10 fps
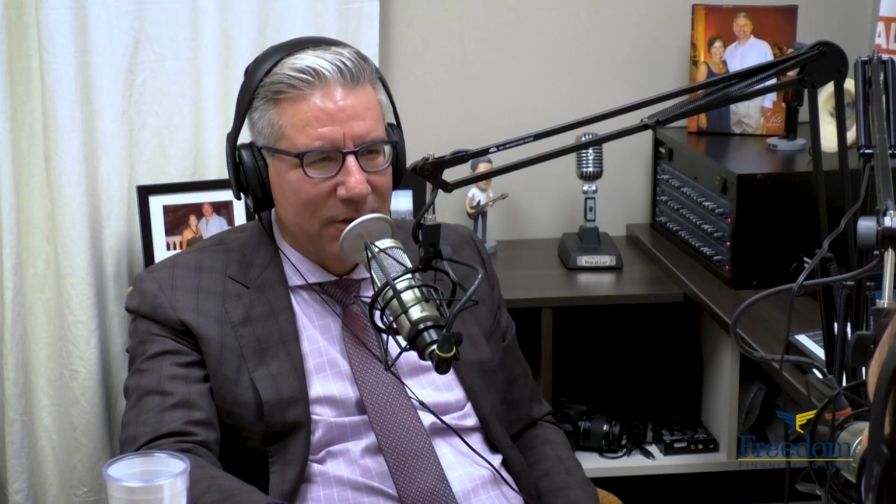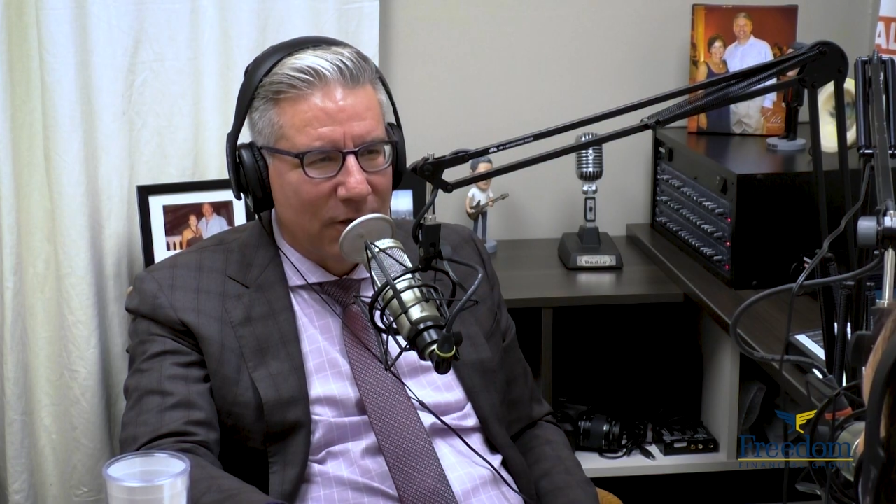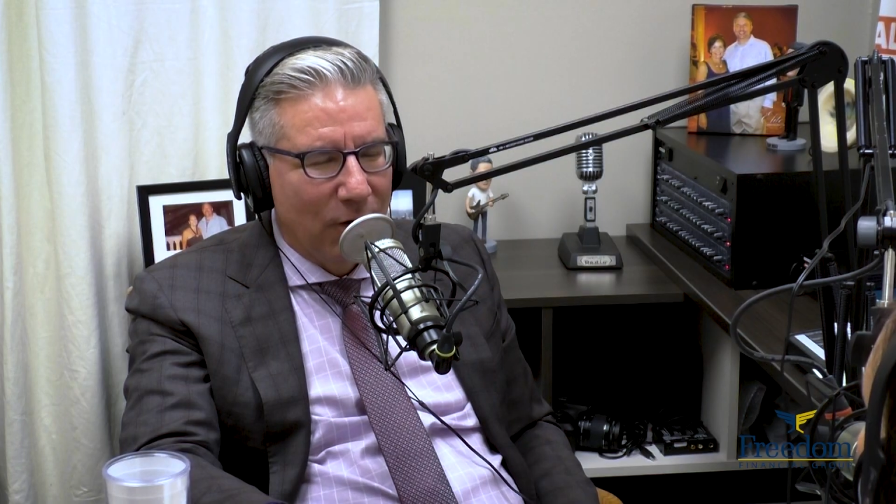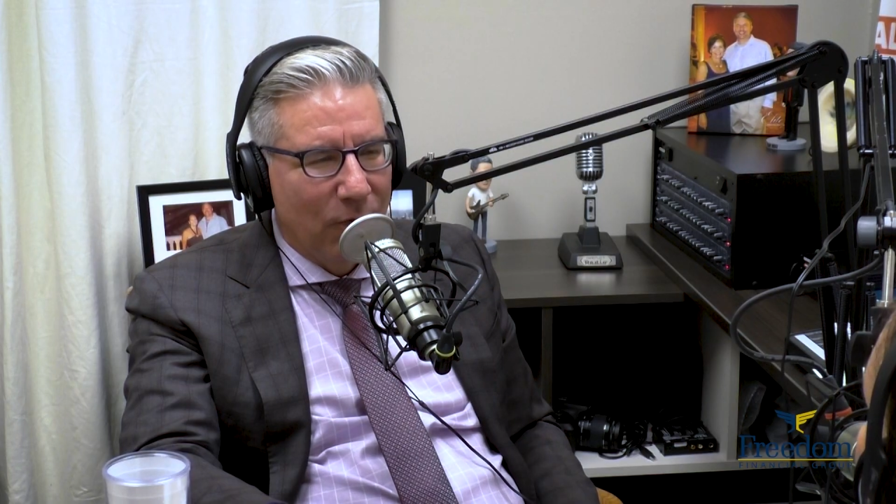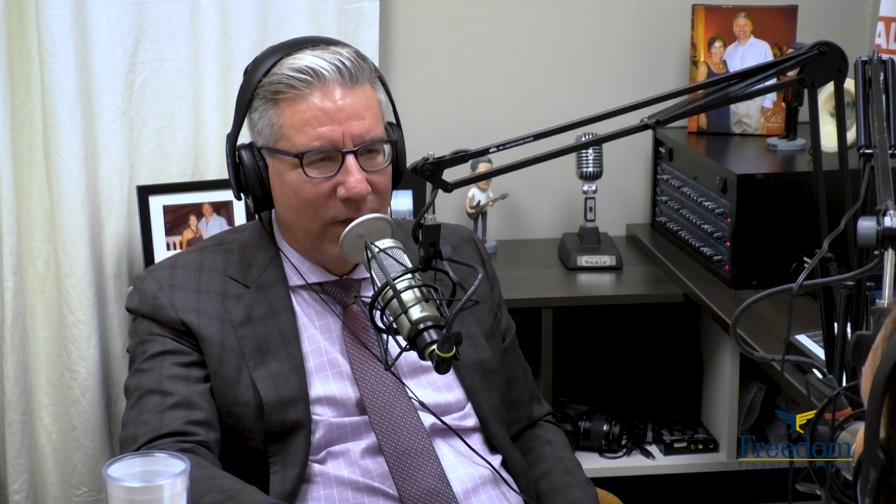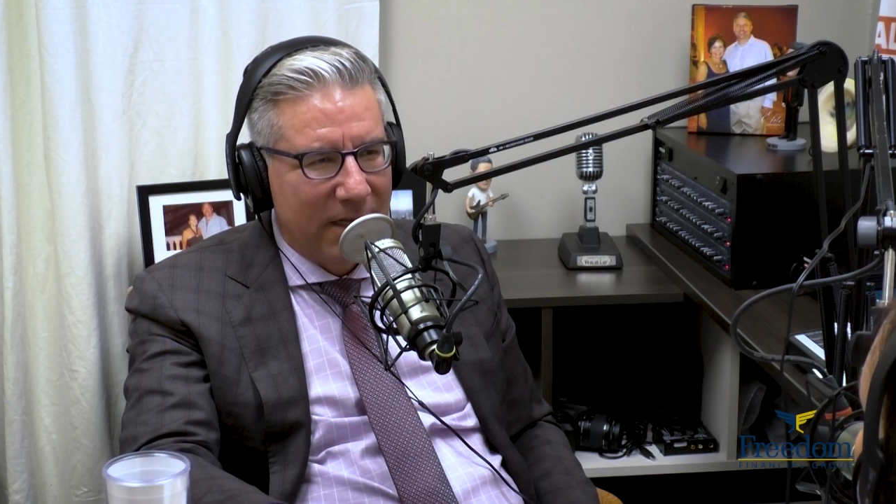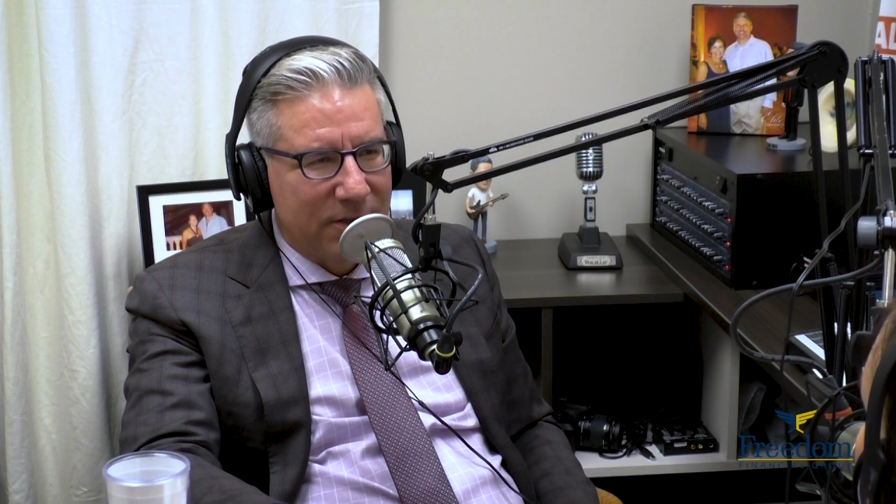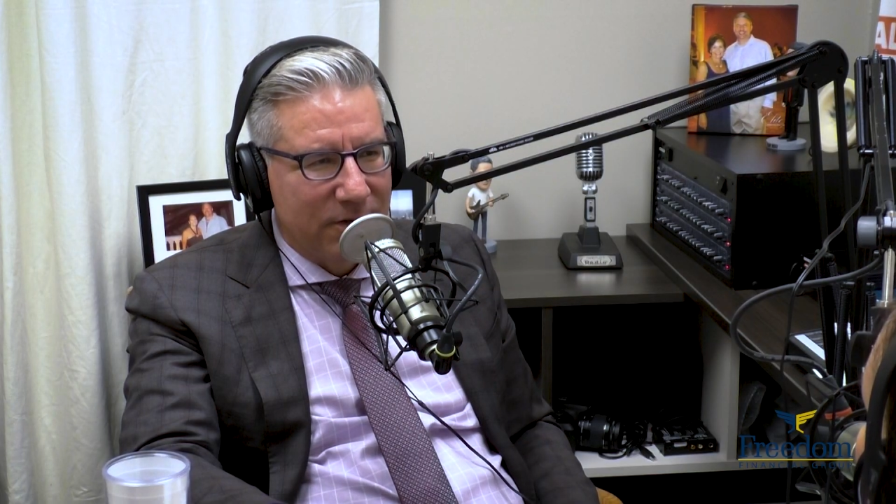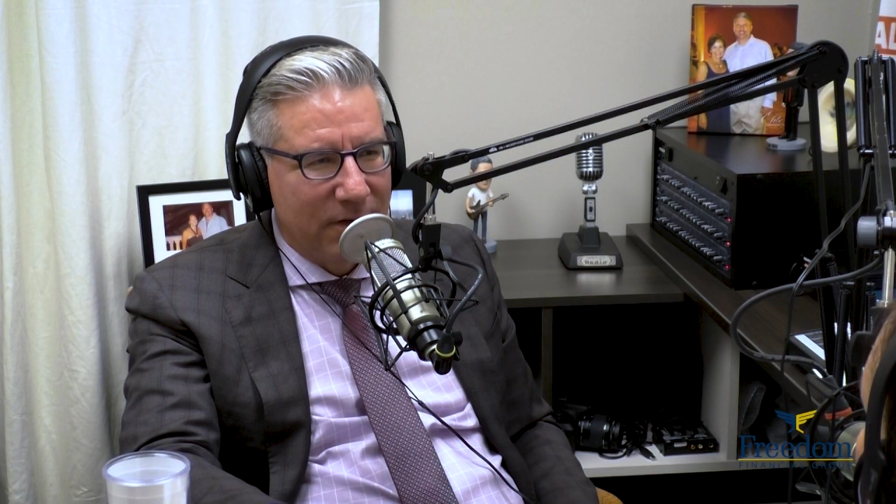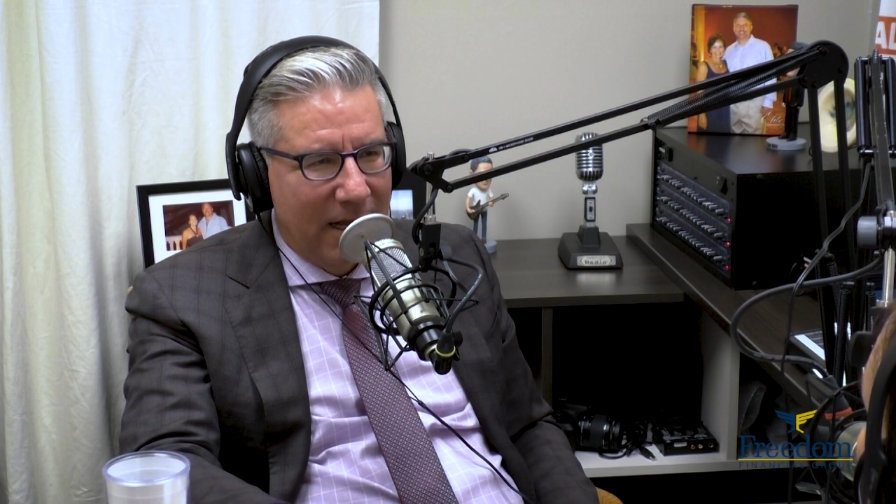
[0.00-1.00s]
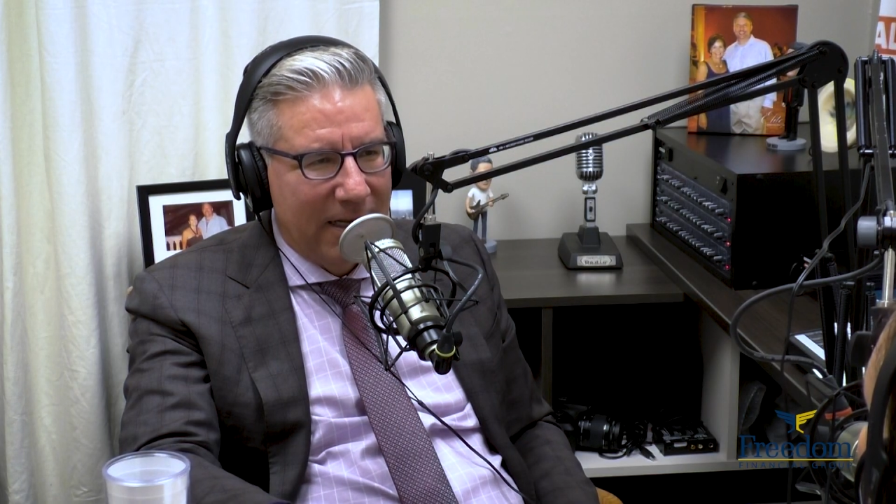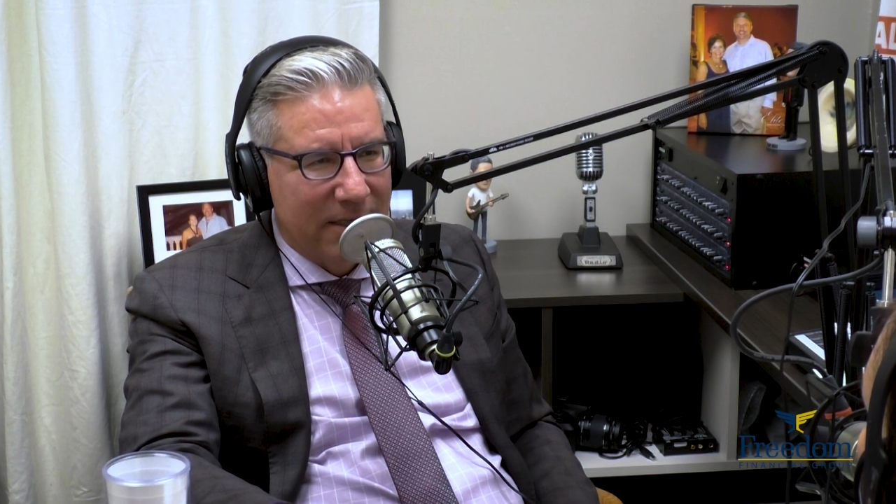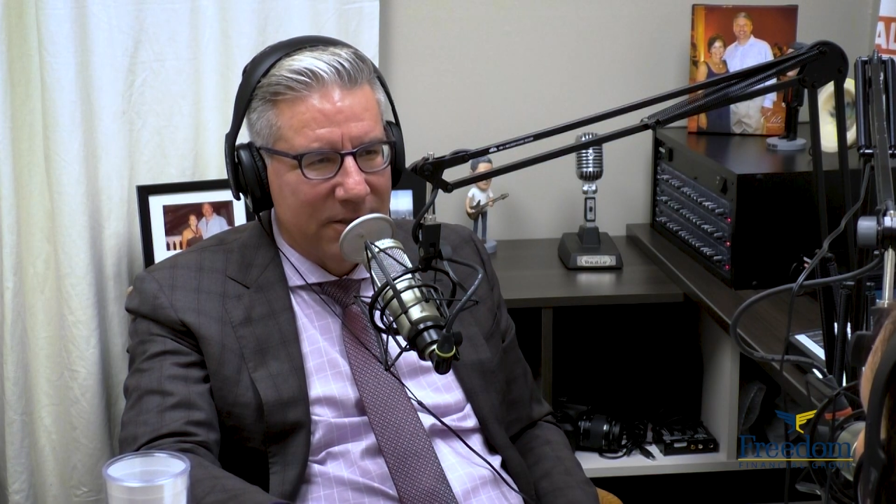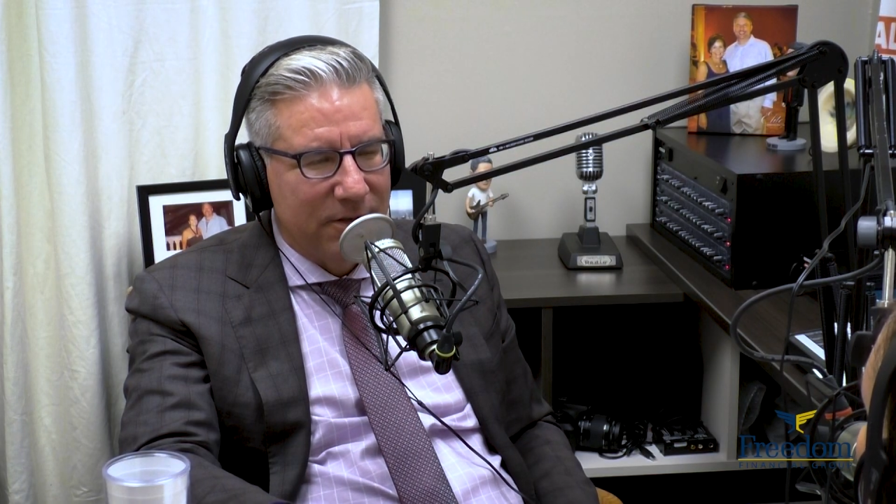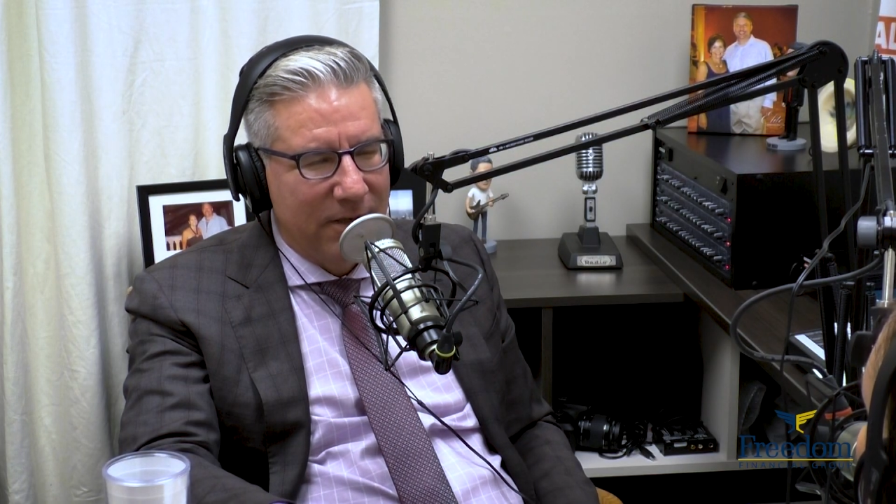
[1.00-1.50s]
So I
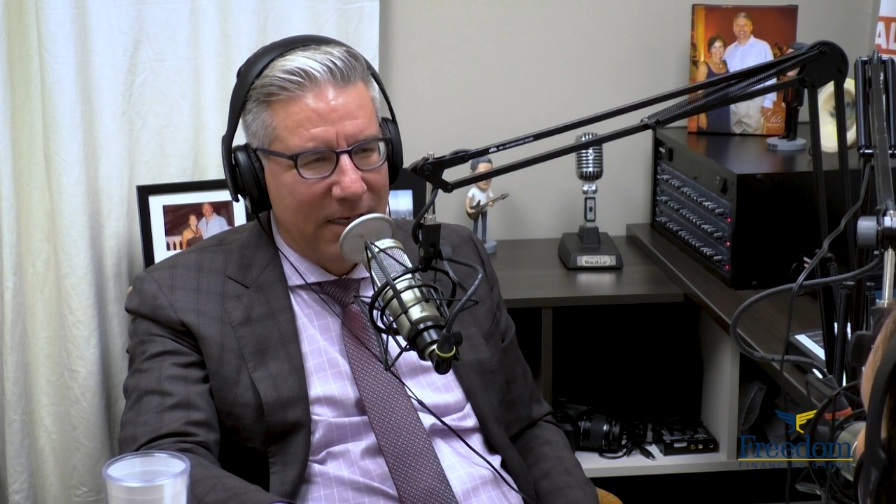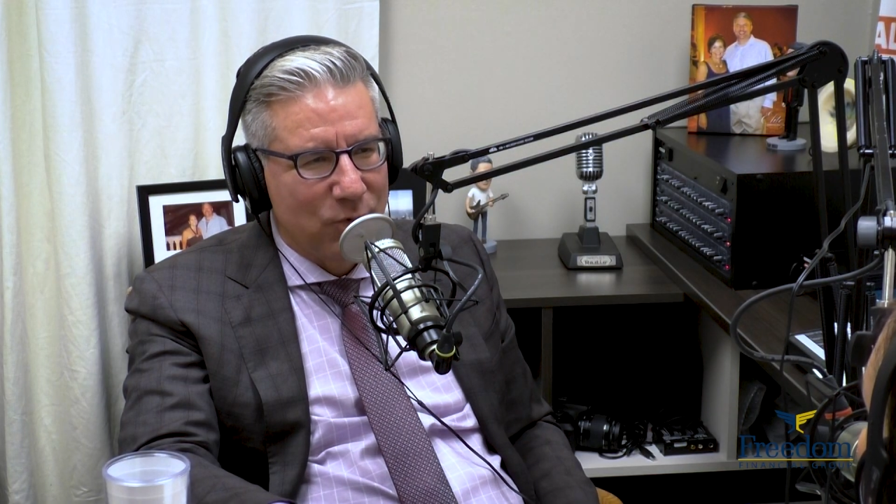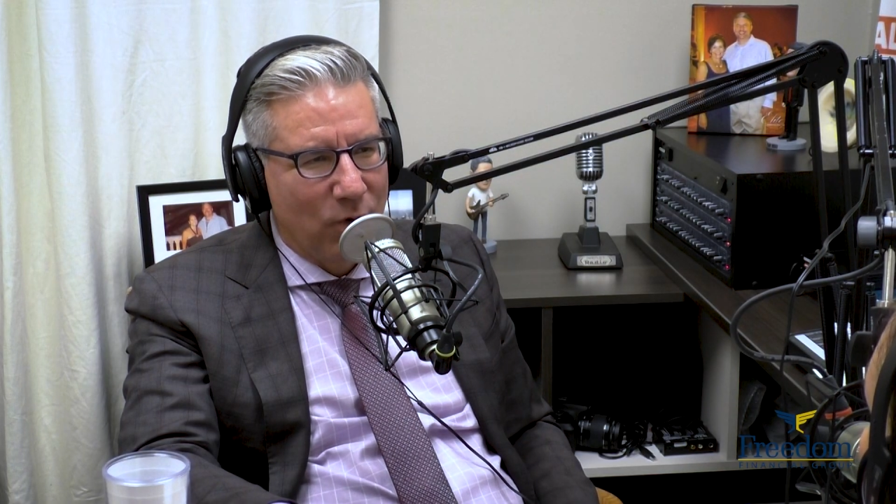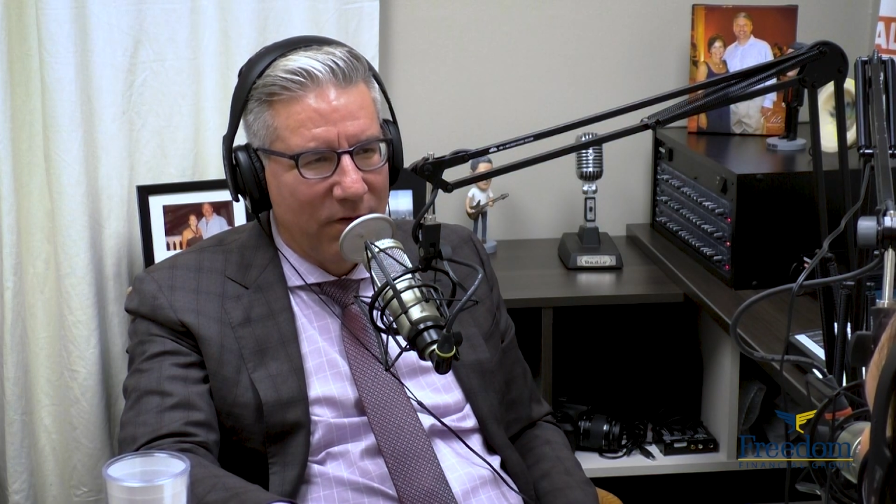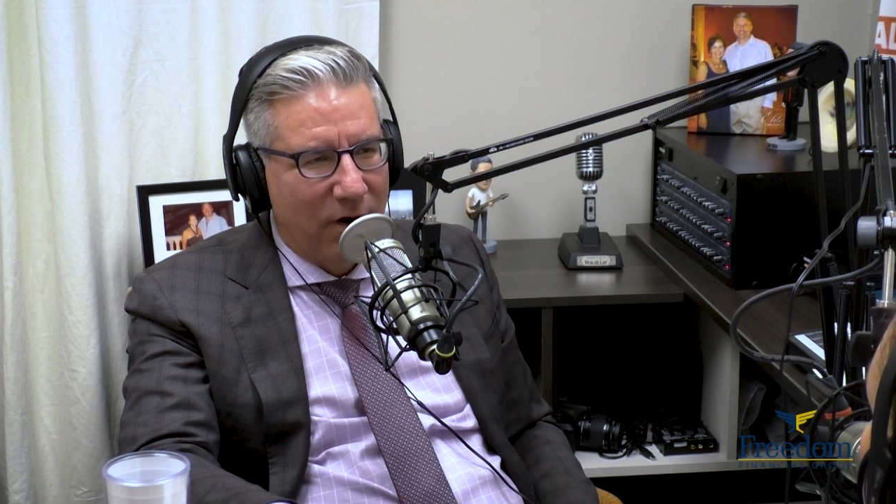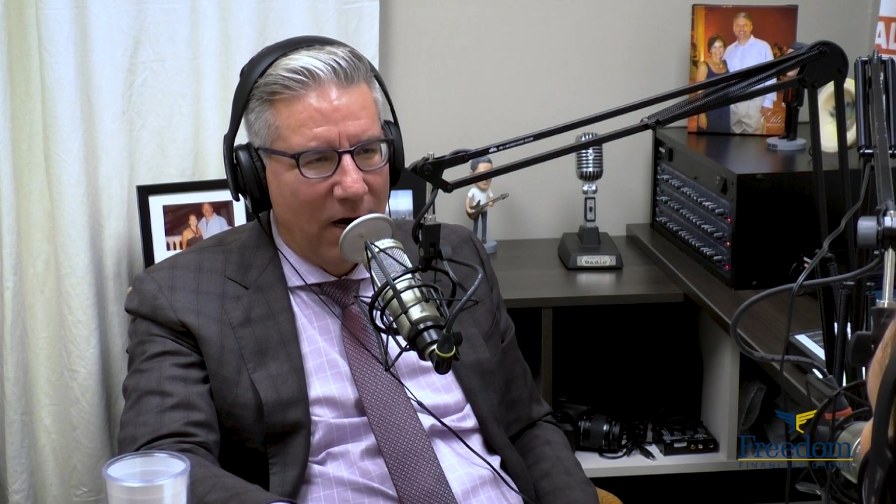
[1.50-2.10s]
guess that's one of our